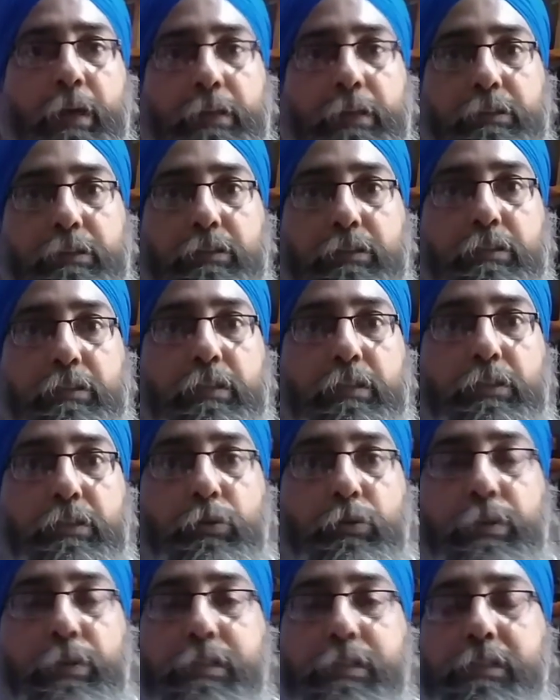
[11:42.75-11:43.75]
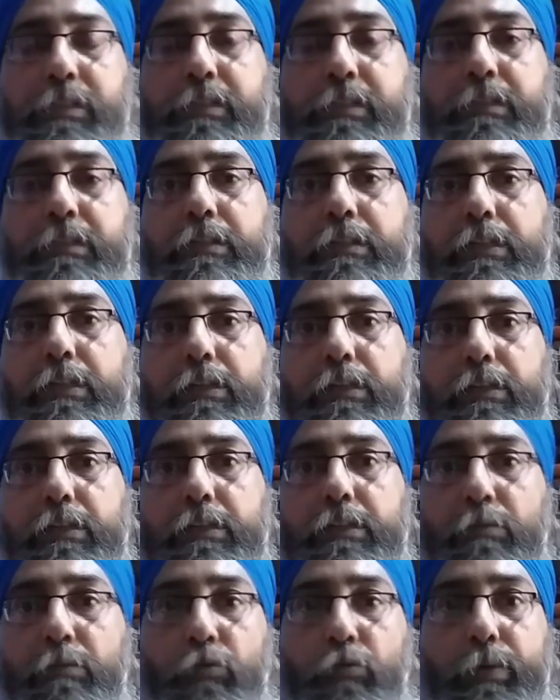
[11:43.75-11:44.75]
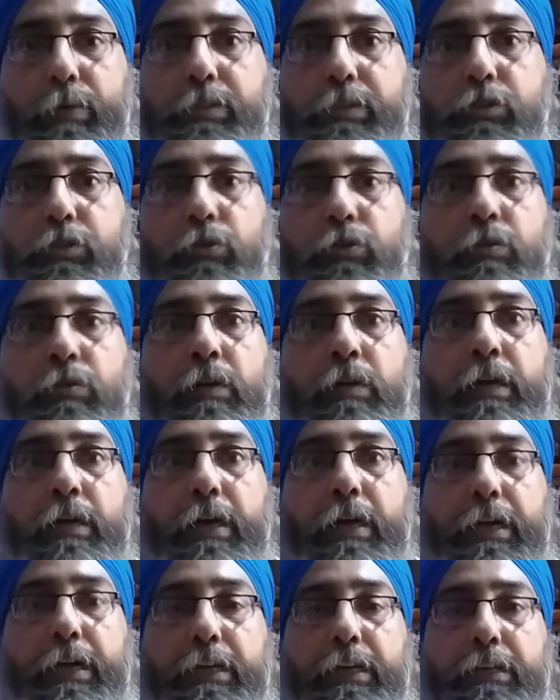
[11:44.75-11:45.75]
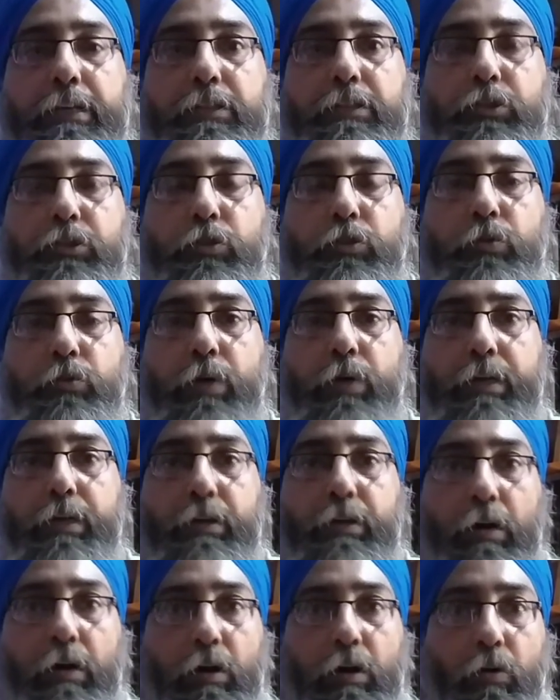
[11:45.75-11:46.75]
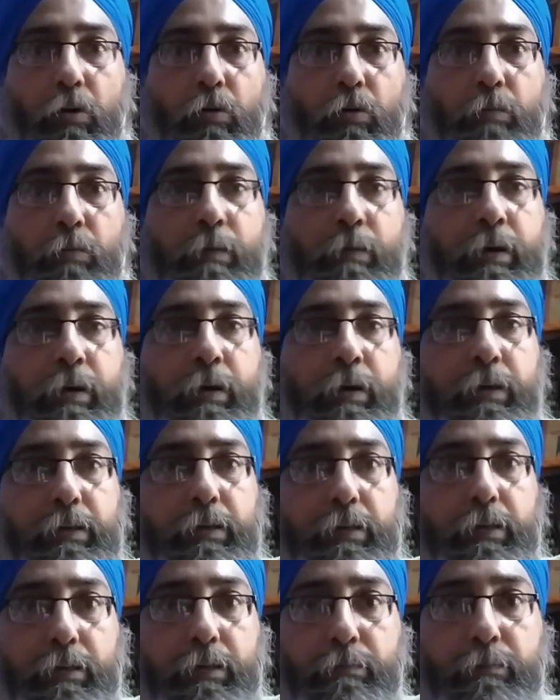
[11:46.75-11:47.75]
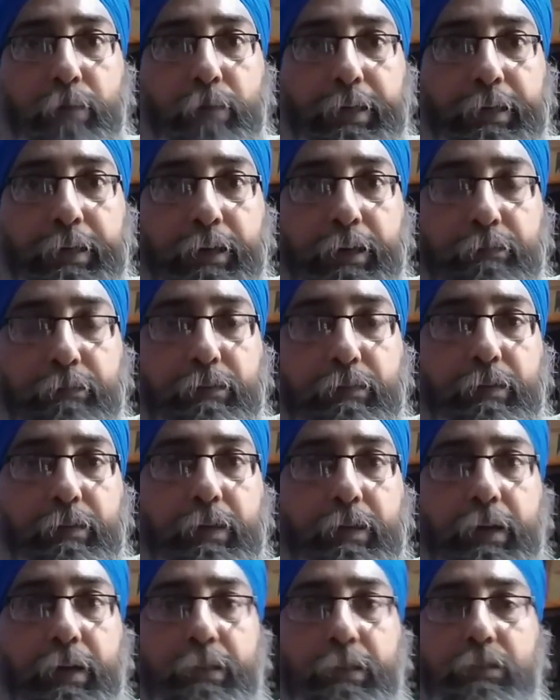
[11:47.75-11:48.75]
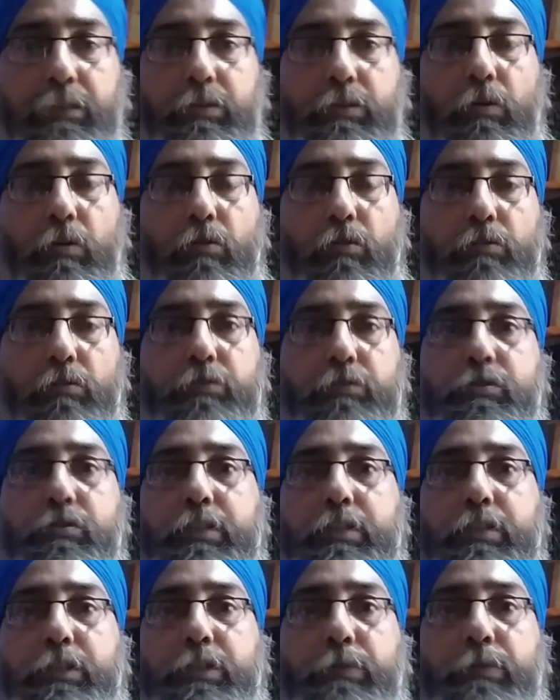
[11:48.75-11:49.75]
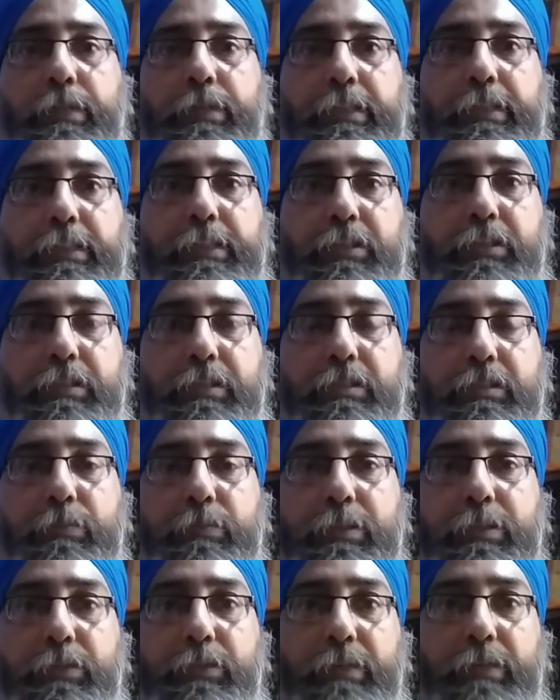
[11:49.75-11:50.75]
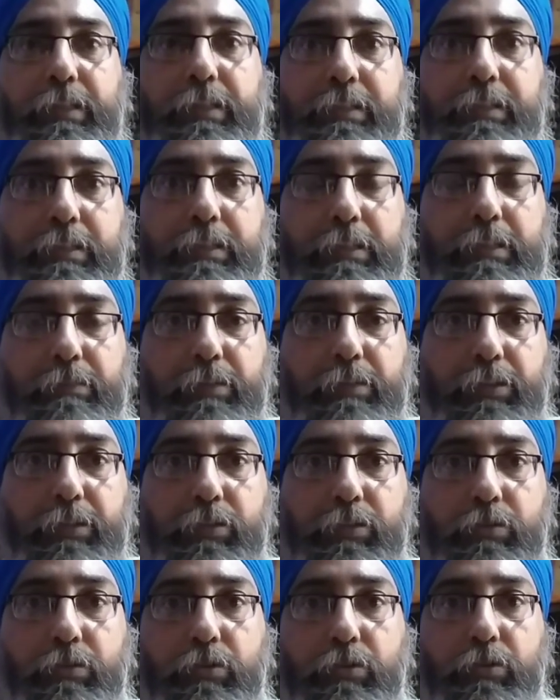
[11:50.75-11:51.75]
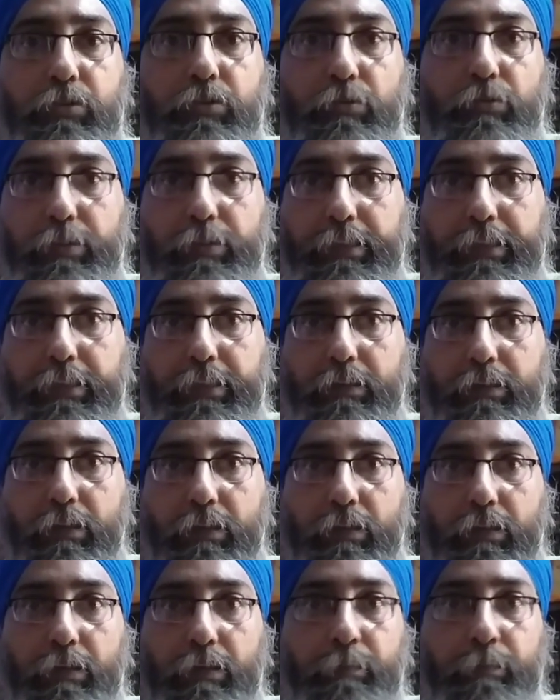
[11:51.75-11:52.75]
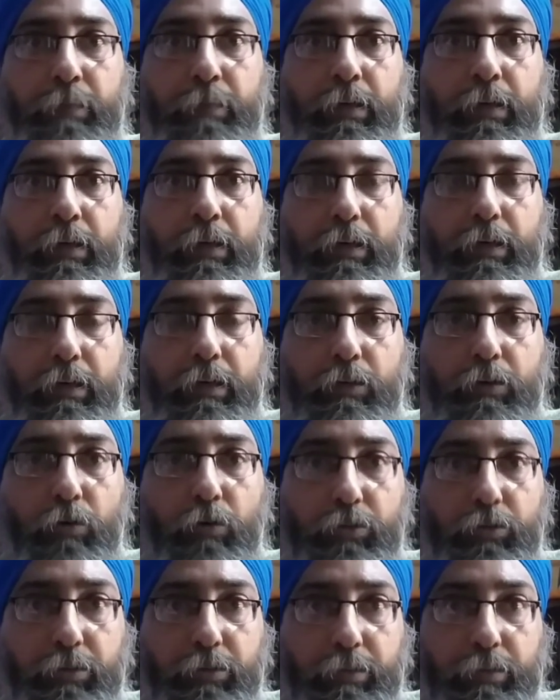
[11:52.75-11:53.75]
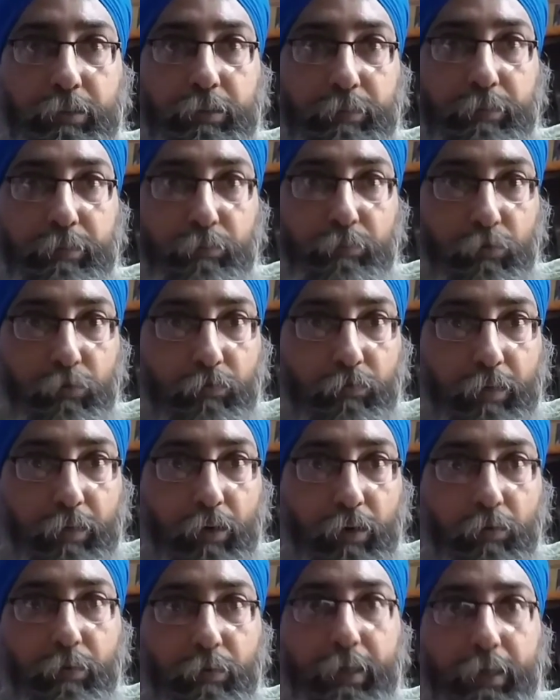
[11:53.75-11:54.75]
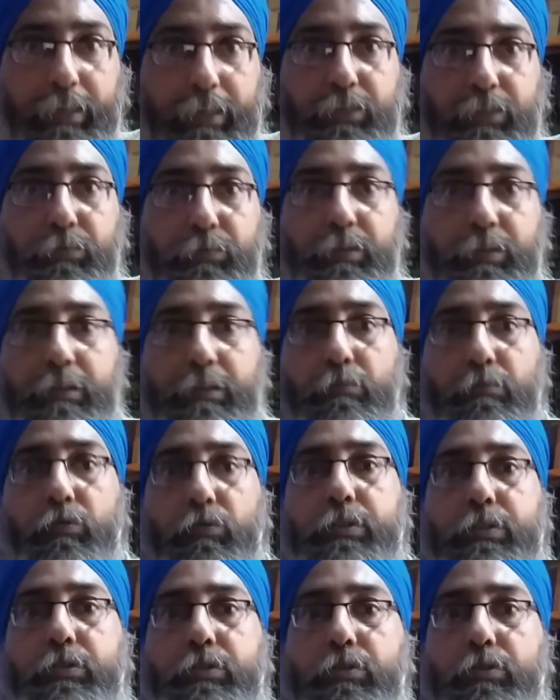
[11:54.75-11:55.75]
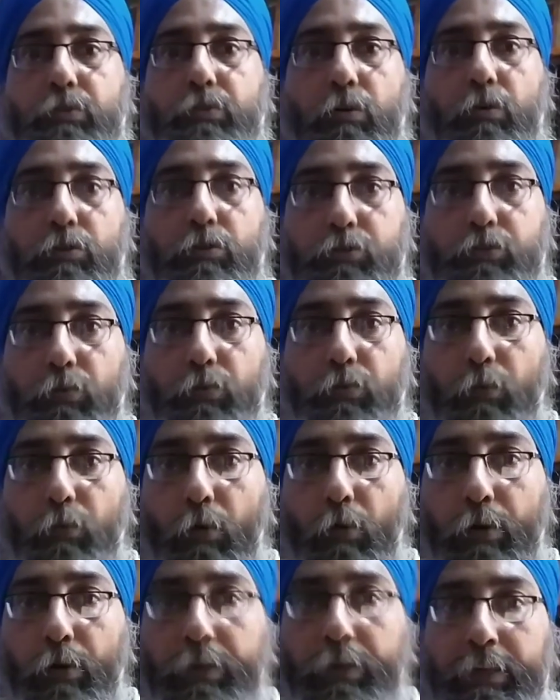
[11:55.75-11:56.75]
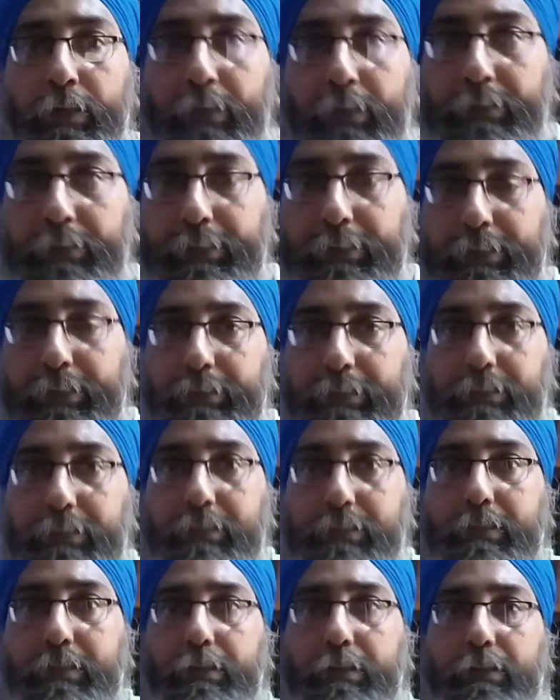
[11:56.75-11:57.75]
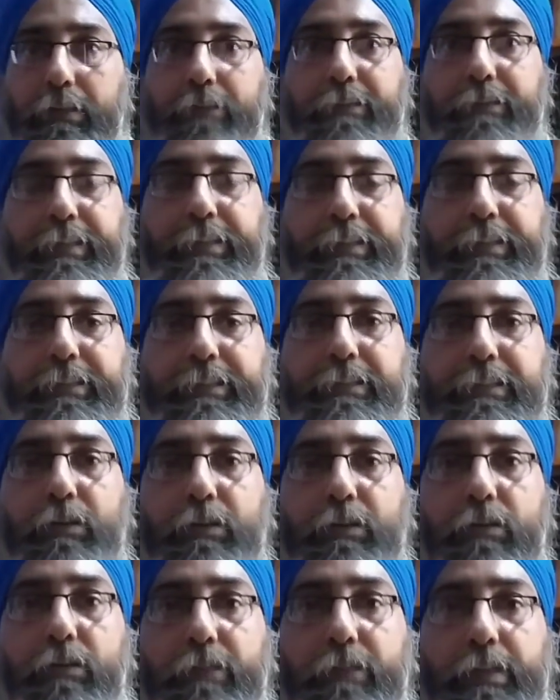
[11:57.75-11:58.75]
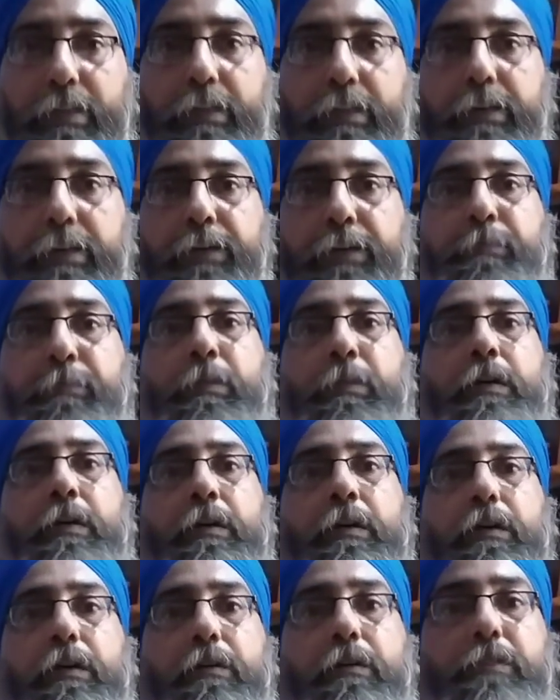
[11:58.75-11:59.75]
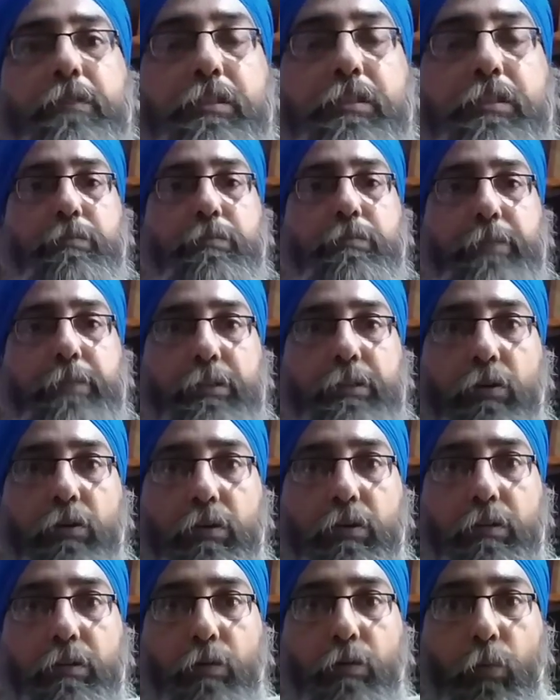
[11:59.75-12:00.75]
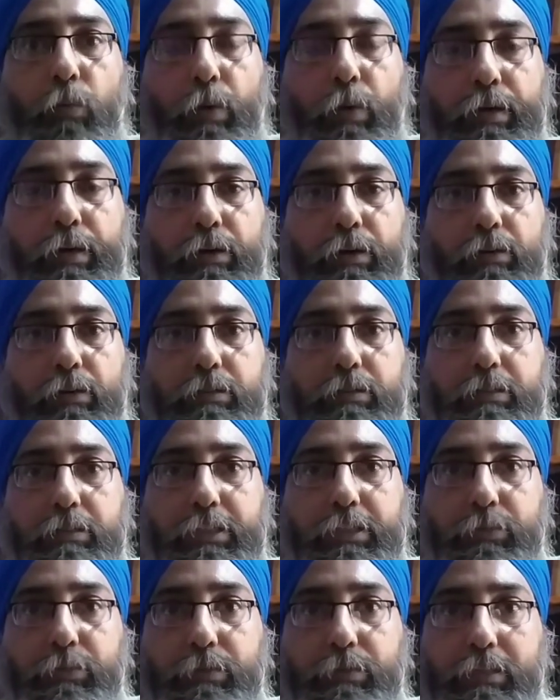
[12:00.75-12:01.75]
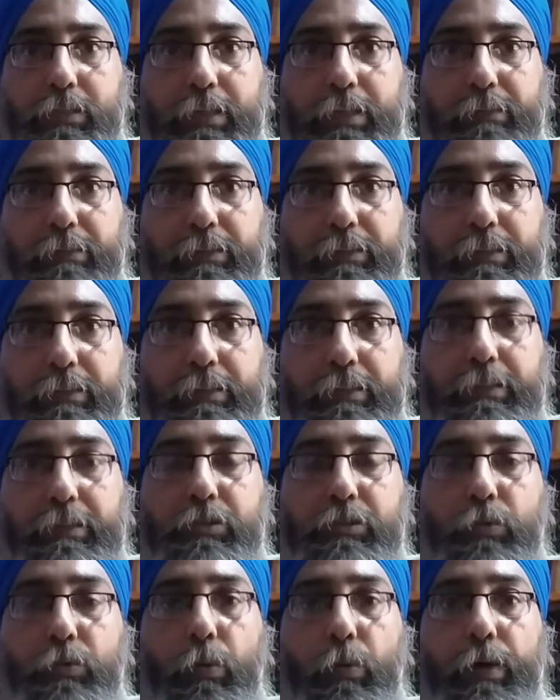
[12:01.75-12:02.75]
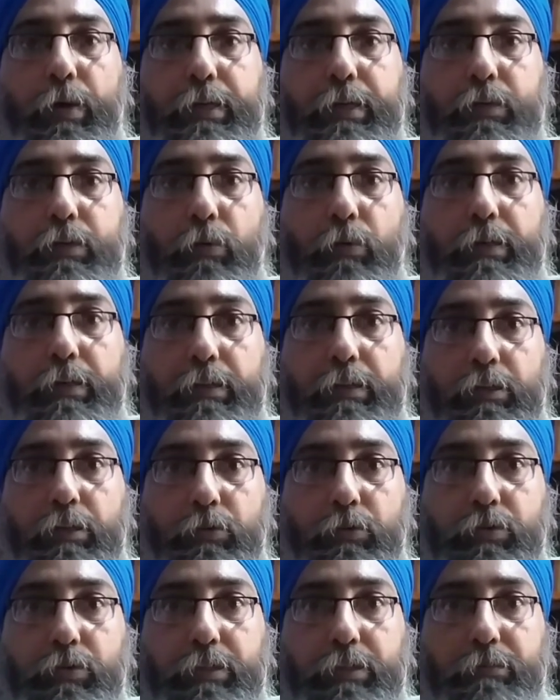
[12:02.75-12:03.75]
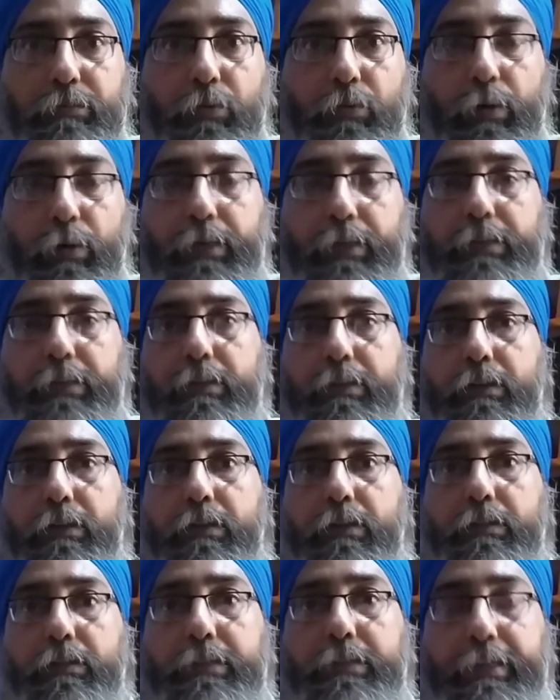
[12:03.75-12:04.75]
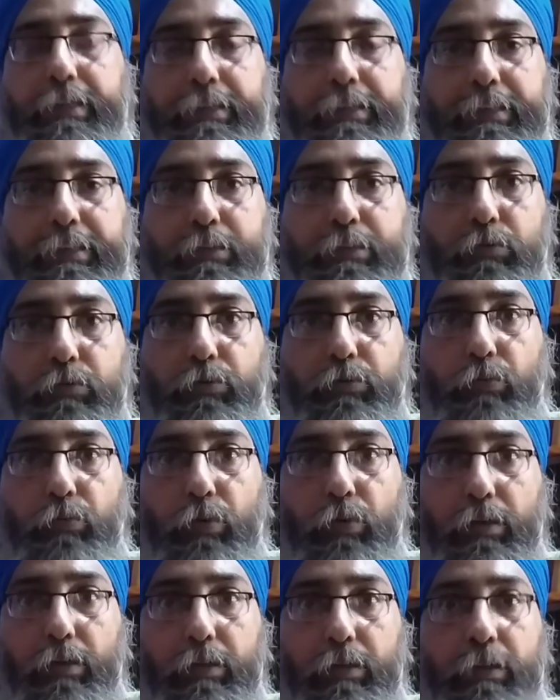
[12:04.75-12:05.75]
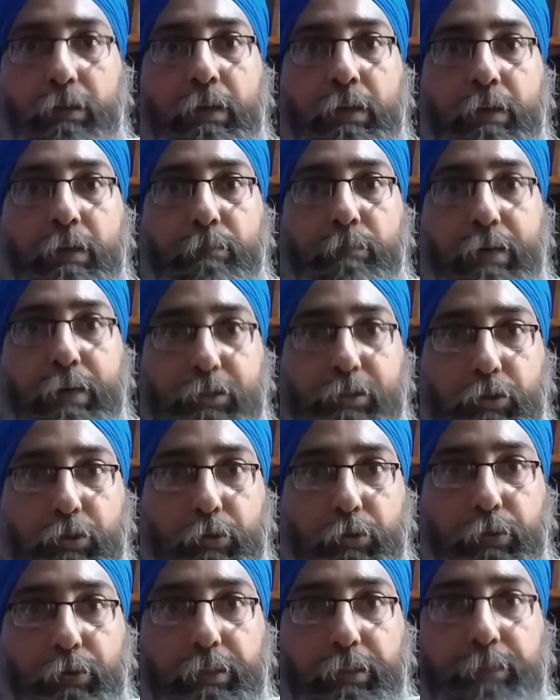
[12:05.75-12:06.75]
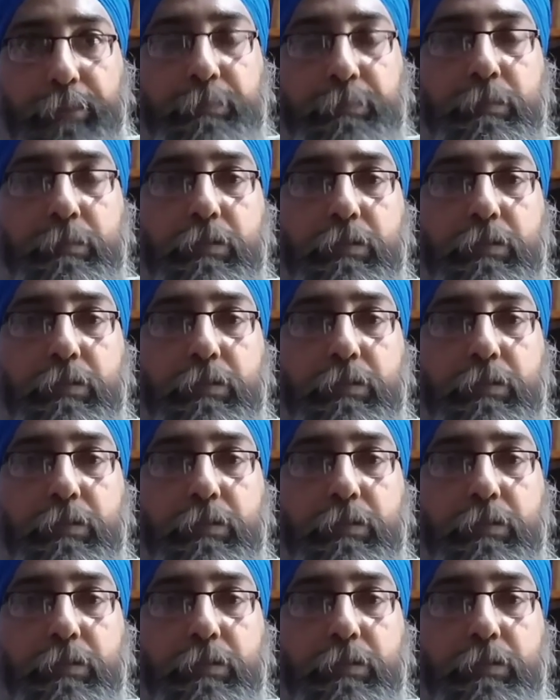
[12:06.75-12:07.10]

This is a UNSC, WHO, and UNO combined effort. I guess all those G20 nations, specifically G7 nations, should take a cautionary move now, as WHO has also warned that this variant of India, which B.1.617, is quite elusive, quite threatening to the world biosecurity.